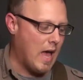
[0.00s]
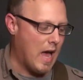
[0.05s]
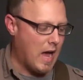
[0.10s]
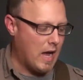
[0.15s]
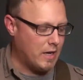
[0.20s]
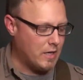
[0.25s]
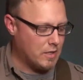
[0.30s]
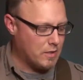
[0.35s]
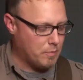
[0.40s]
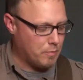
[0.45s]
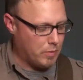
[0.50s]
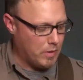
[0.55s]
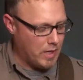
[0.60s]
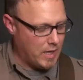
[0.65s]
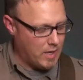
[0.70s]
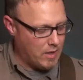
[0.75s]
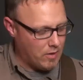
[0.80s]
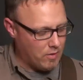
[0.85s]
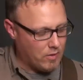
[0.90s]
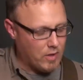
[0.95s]
I just
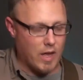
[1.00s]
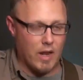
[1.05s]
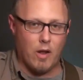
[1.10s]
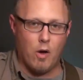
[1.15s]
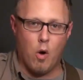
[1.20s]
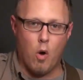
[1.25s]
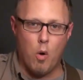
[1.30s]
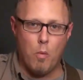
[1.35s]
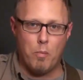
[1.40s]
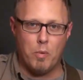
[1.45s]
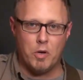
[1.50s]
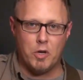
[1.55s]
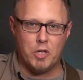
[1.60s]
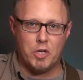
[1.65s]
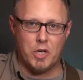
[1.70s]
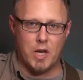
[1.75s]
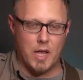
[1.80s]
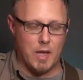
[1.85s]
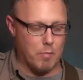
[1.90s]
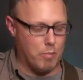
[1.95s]
play this kind of open
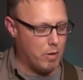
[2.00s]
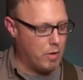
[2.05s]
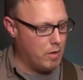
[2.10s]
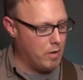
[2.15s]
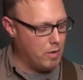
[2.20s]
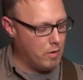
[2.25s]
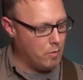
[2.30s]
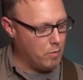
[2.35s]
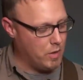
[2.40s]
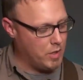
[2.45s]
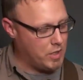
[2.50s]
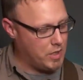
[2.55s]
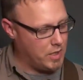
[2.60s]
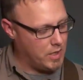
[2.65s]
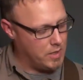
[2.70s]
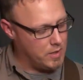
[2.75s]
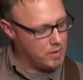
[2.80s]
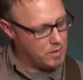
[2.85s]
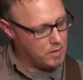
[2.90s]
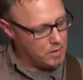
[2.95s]
shape, which
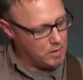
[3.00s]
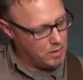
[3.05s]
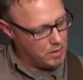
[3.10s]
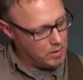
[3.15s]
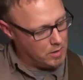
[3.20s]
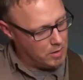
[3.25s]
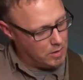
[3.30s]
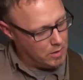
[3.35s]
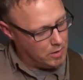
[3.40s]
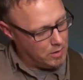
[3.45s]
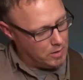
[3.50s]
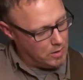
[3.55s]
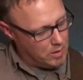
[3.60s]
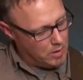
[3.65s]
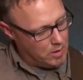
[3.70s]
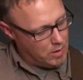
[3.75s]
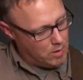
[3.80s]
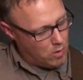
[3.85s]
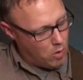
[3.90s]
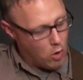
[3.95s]
is
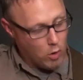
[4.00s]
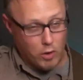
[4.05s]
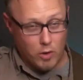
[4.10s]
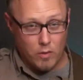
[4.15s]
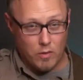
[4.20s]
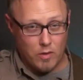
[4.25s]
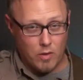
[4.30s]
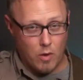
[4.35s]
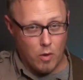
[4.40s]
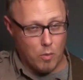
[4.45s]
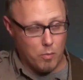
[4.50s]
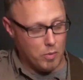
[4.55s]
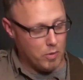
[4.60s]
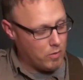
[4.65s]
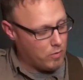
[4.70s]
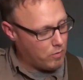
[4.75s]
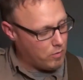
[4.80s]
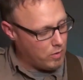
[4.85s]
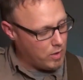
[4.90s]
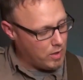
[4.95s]
using the open
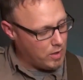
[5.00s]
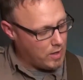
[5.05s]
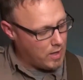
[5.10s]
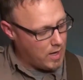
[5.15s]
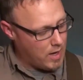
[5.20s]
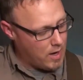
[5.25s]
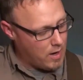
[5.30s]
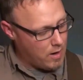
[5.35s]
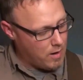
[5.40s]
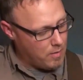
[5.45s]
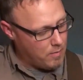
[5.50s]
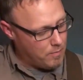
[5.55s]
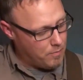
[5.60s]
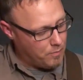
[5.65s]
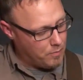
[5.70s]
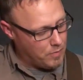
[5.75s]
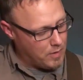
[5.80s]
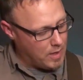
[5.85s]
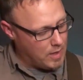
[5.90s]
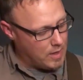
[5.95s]
string there,
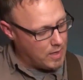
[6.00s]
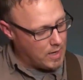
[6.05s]
and